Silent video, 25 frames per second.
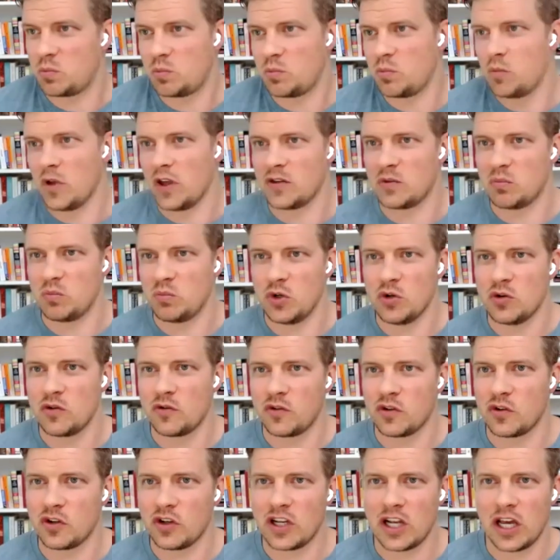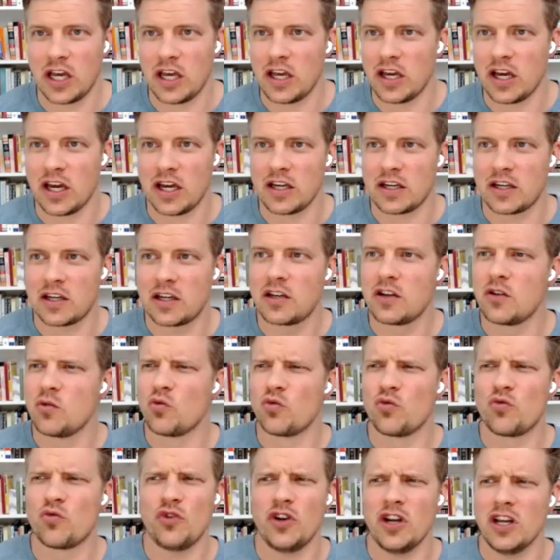that's beautiful, and I
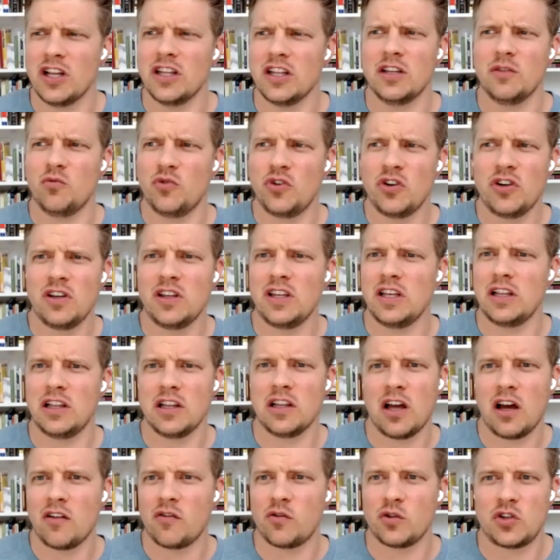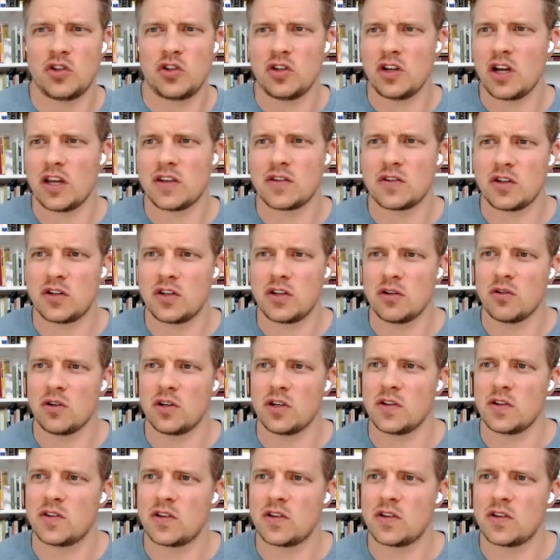really, really love what you guys are doing.